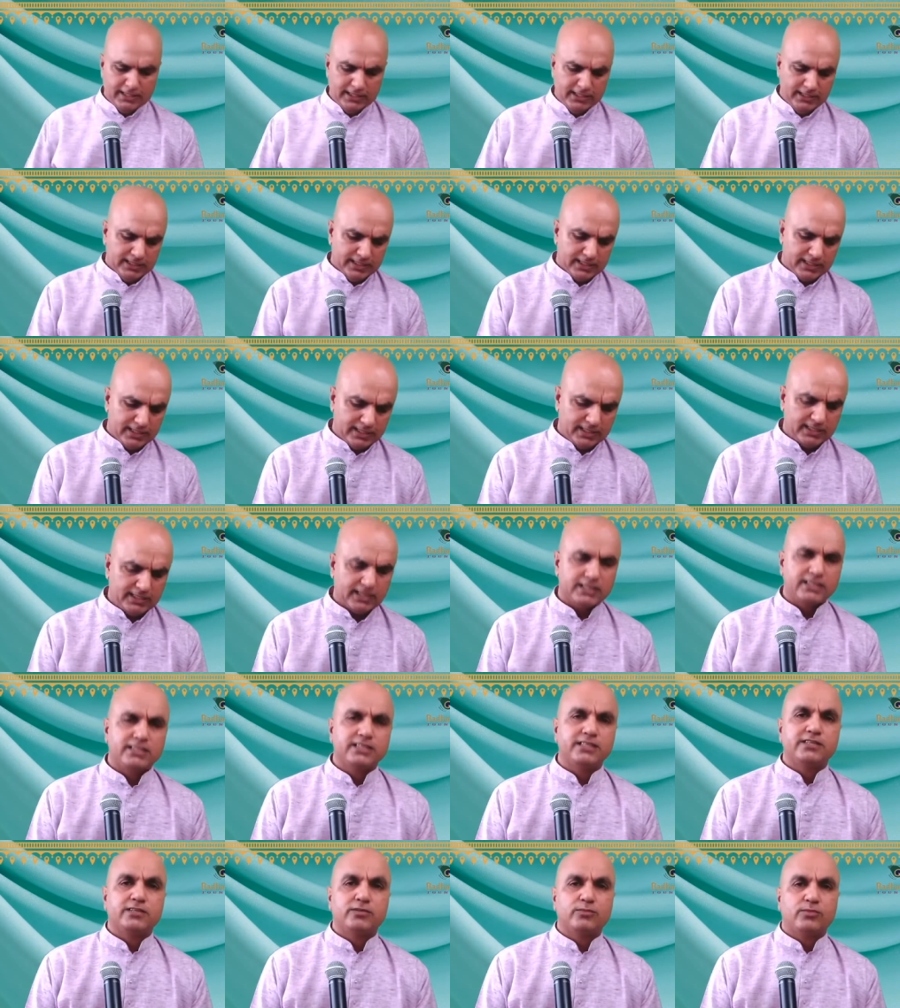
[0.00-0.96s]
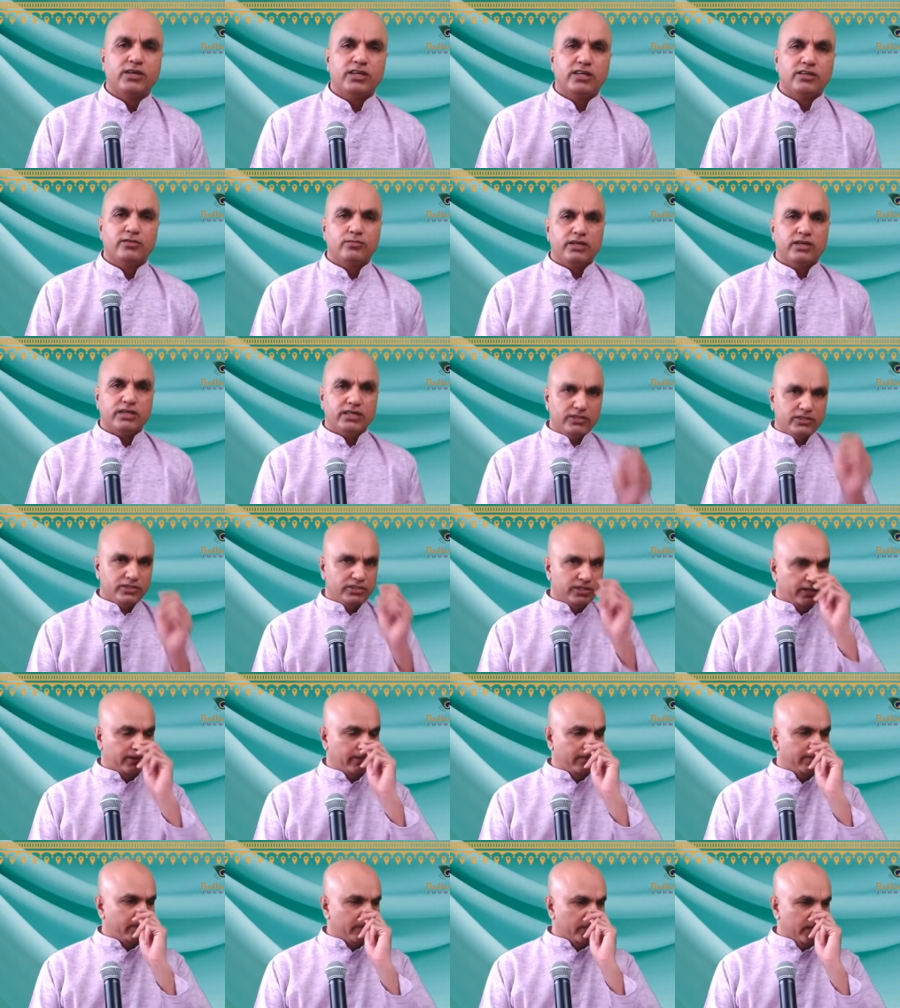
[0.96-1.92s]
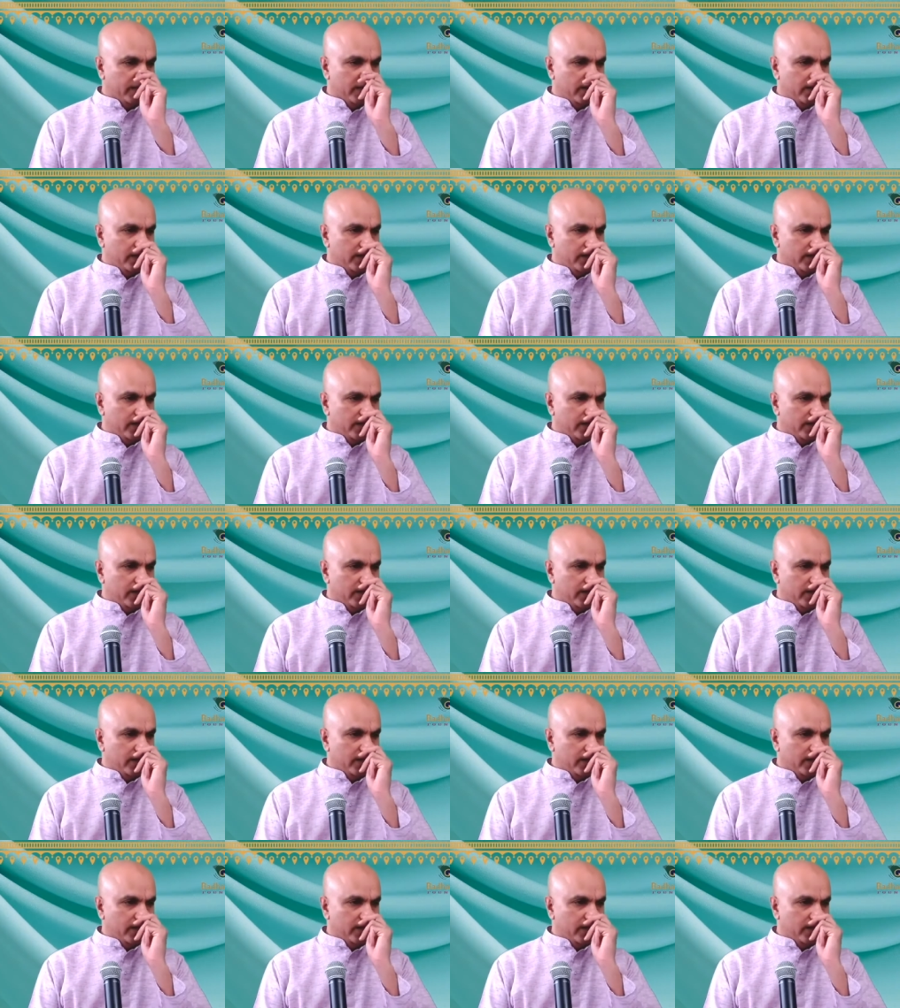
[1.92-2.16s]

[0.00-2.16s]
says this, and it says, Nirmala Manujan,